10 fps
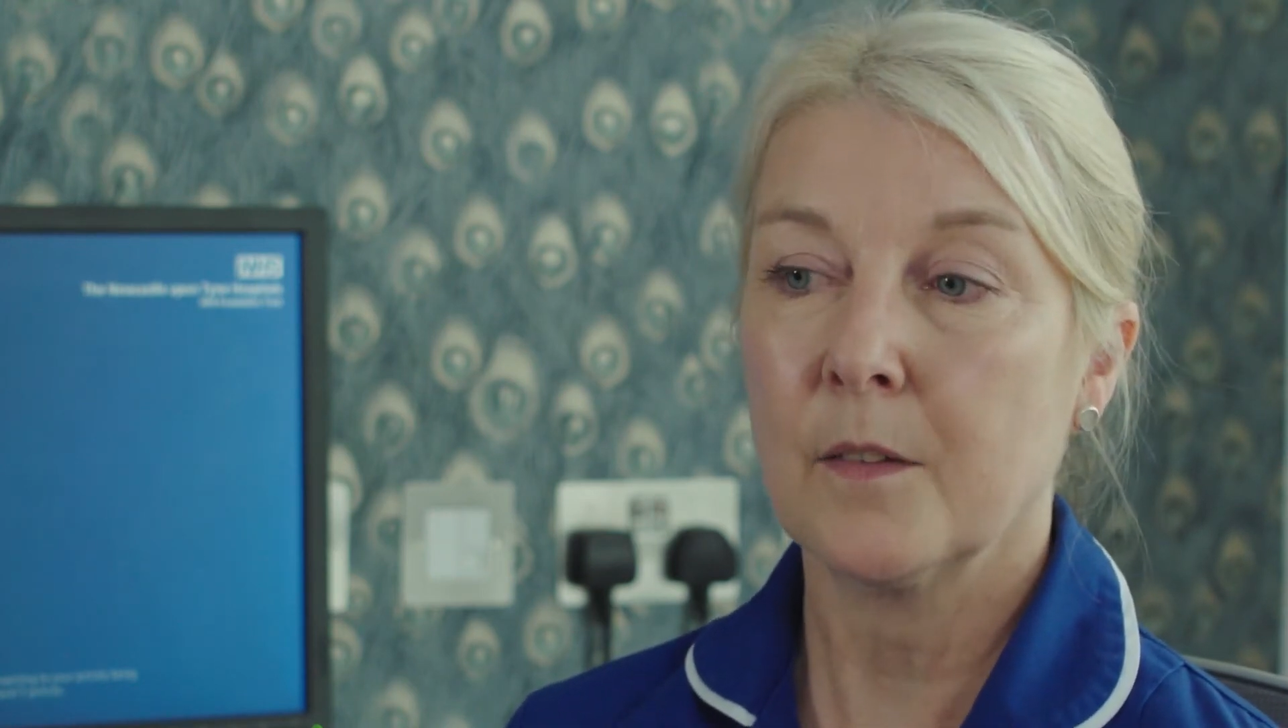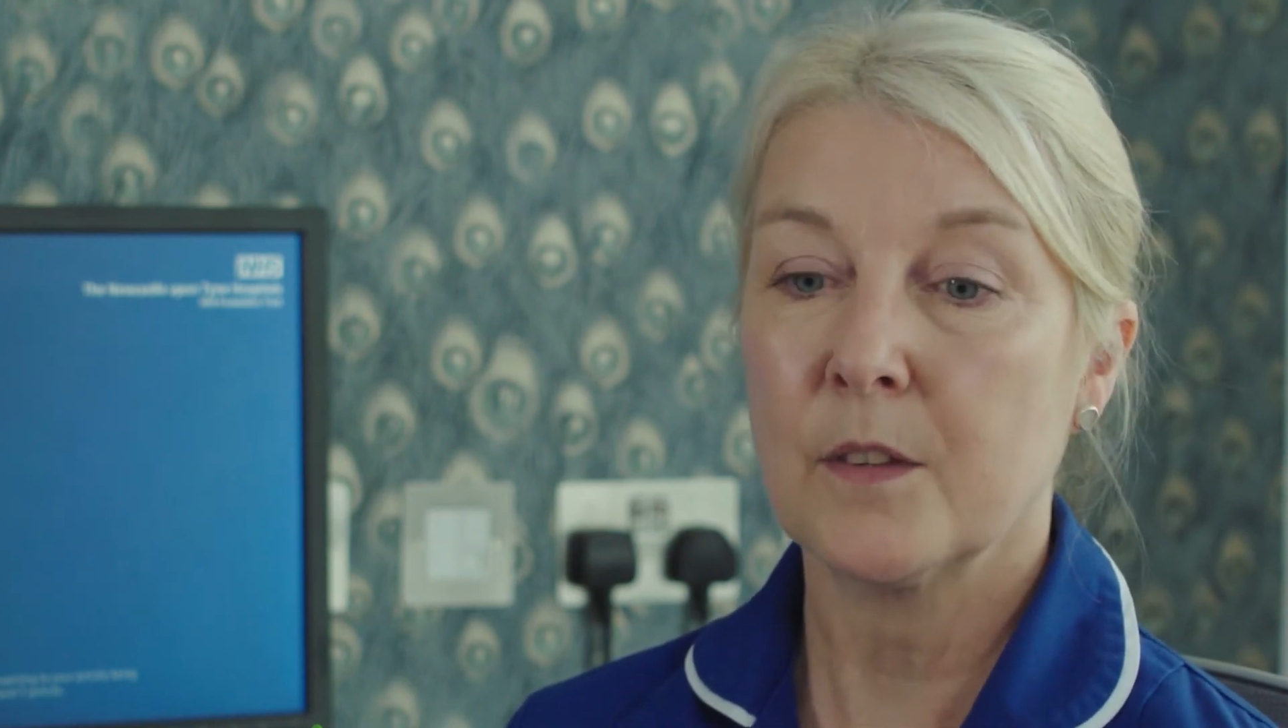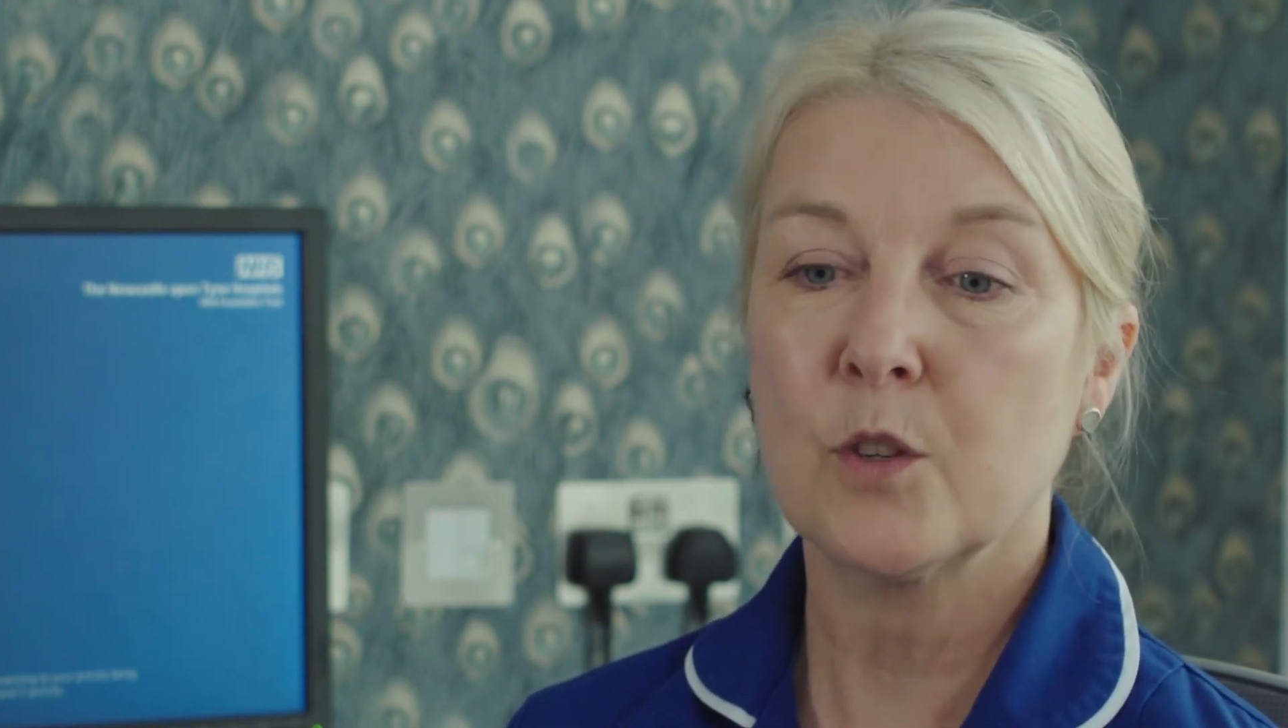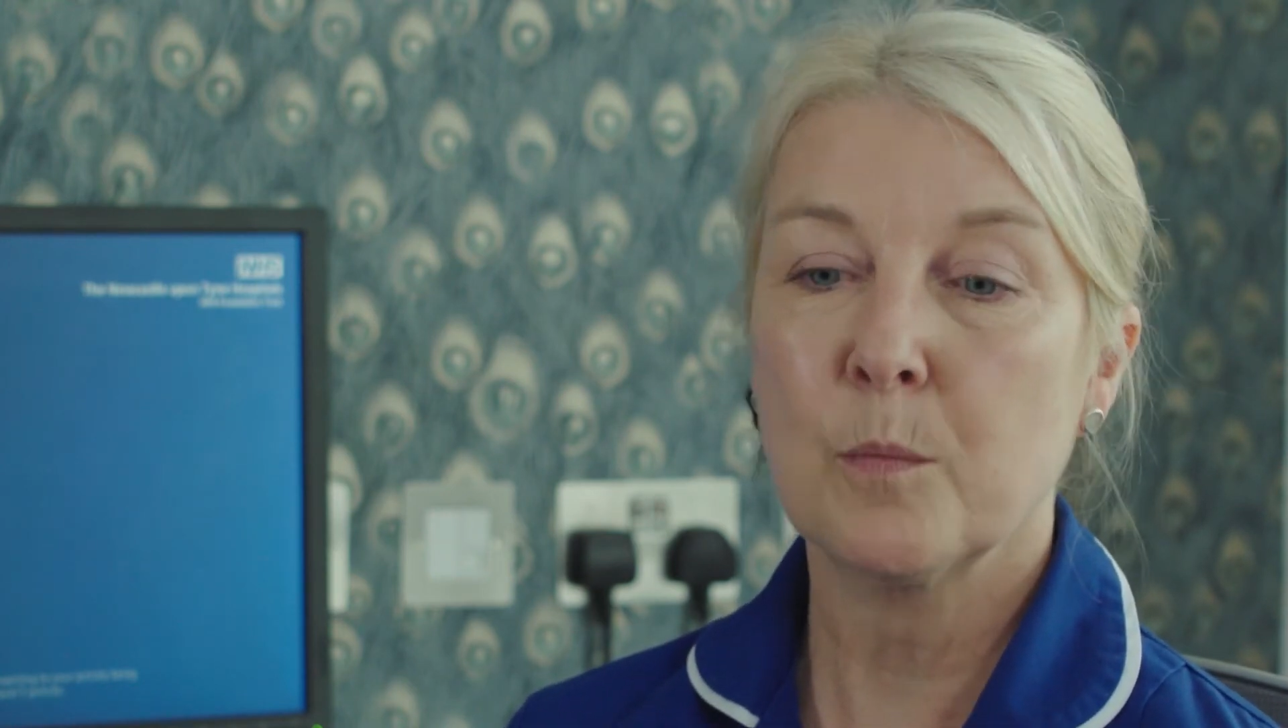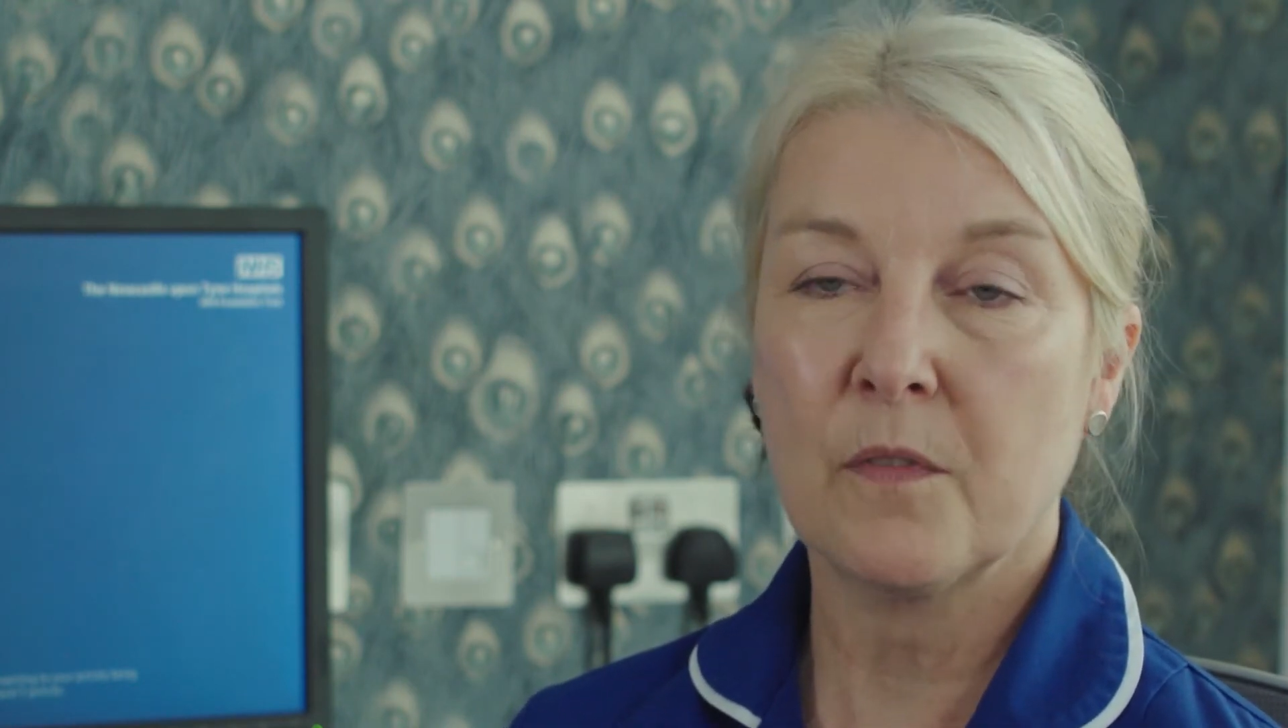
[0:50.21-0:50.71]
the
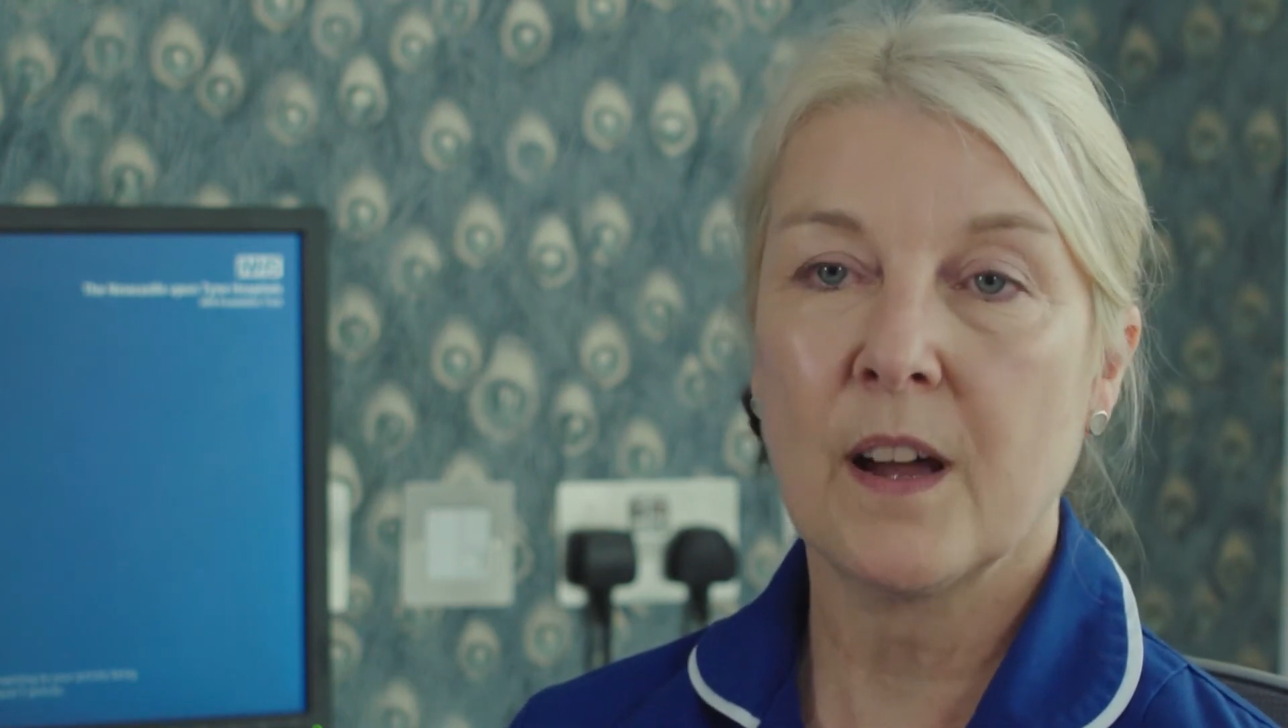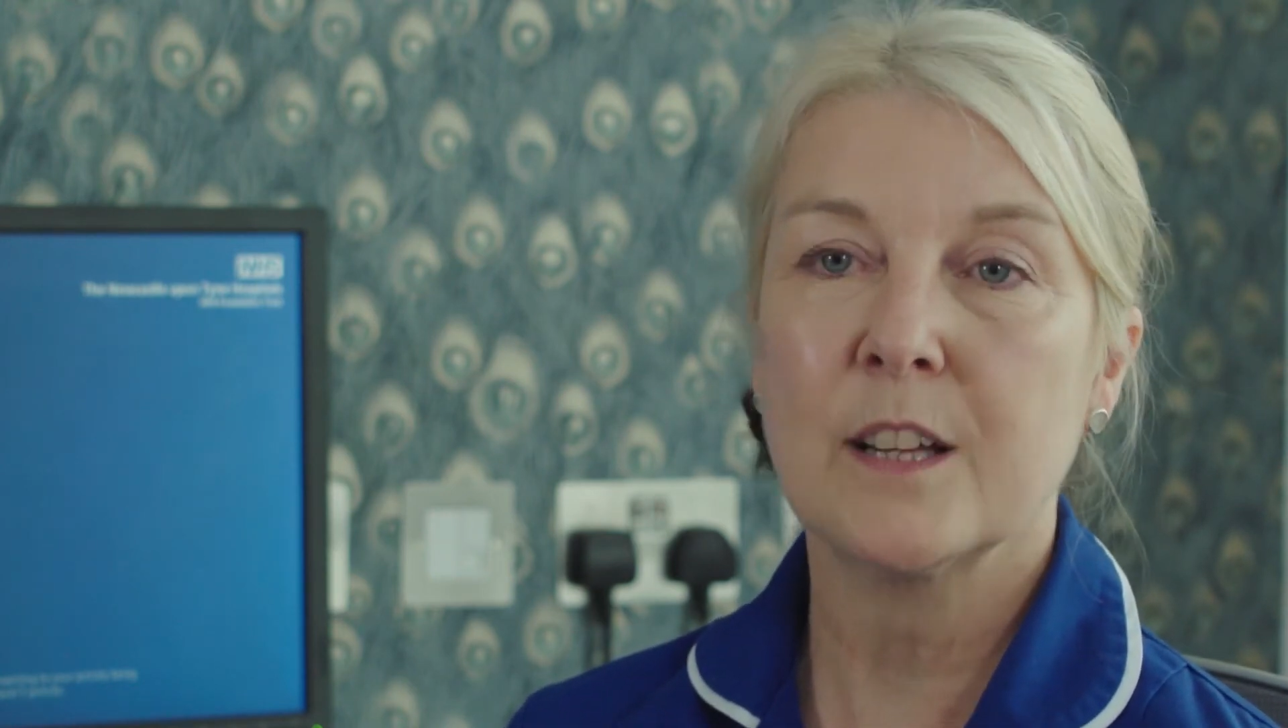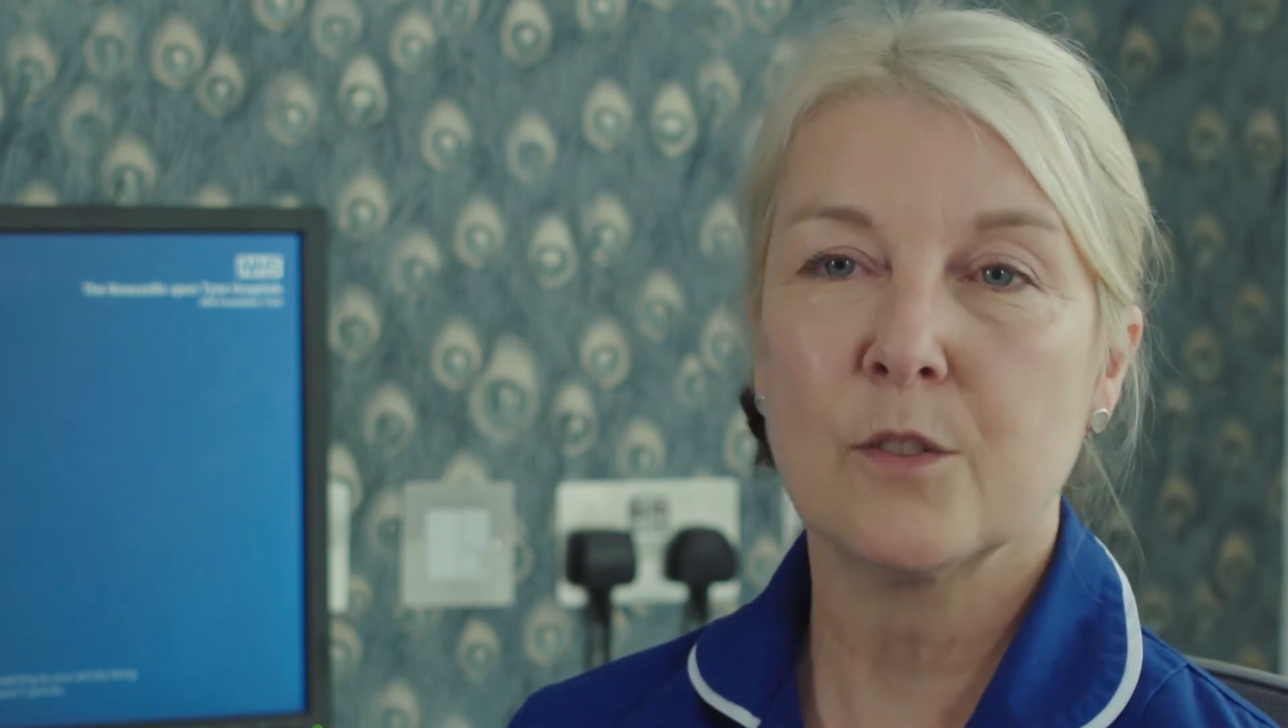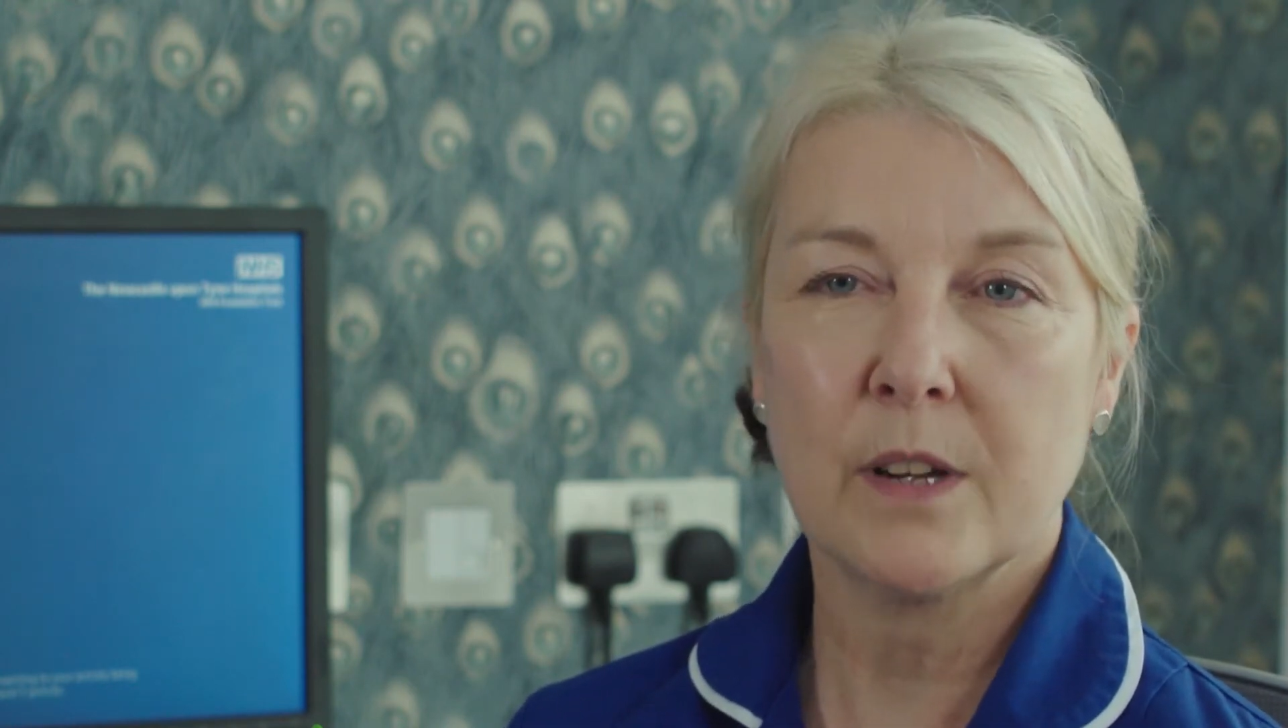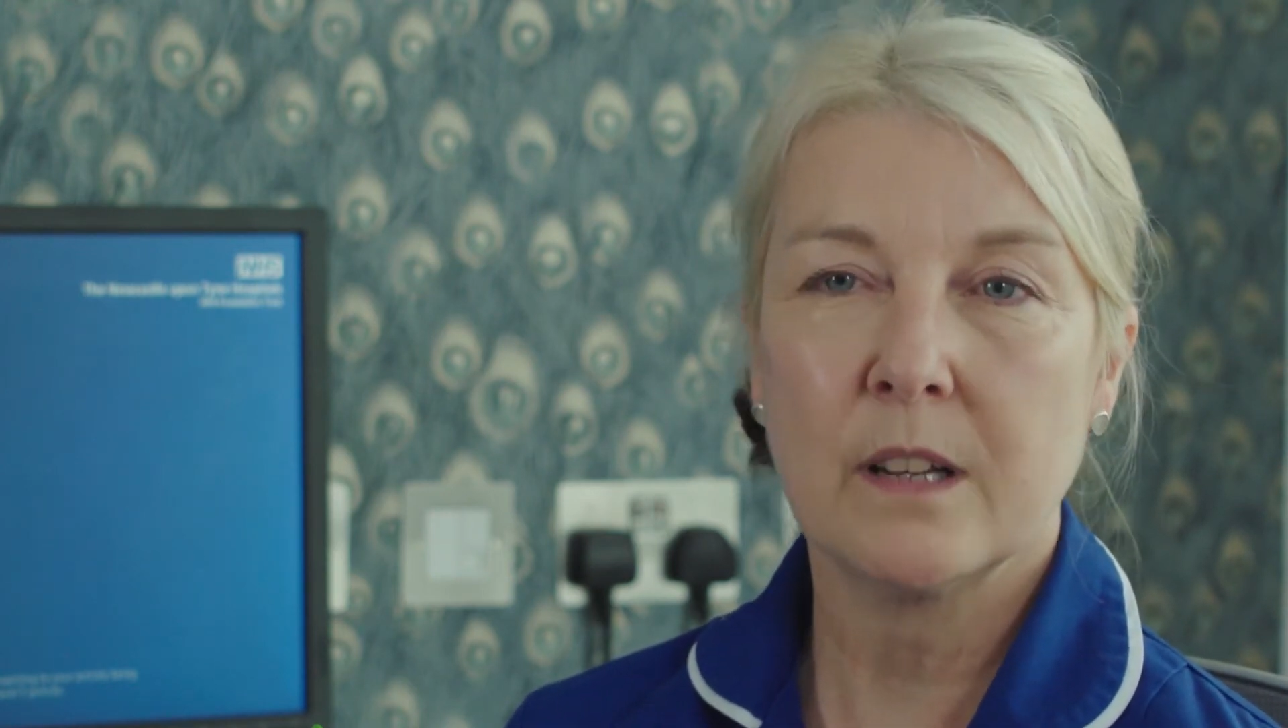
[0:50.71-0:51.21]
supervisory